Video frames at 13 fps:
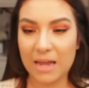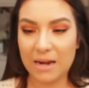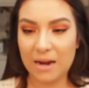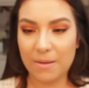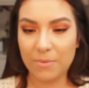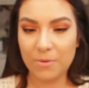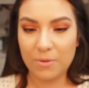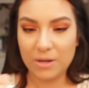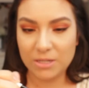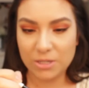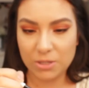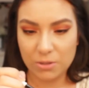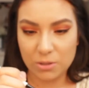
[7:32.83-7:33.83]
and I'm going
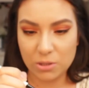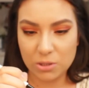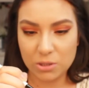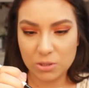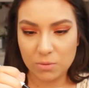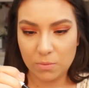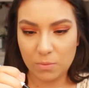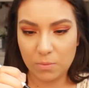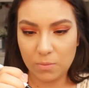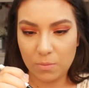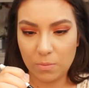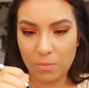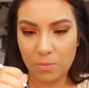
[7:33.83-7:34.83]
to
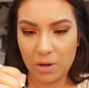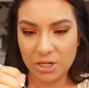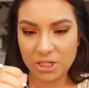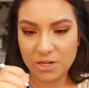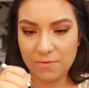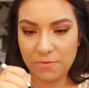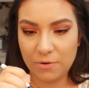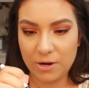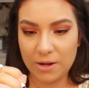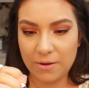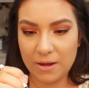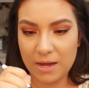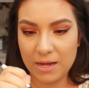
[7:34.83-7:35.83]
swatch it for
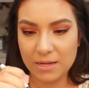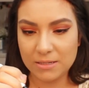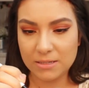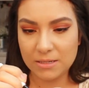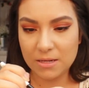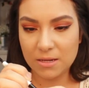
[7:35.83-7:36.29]
you guys.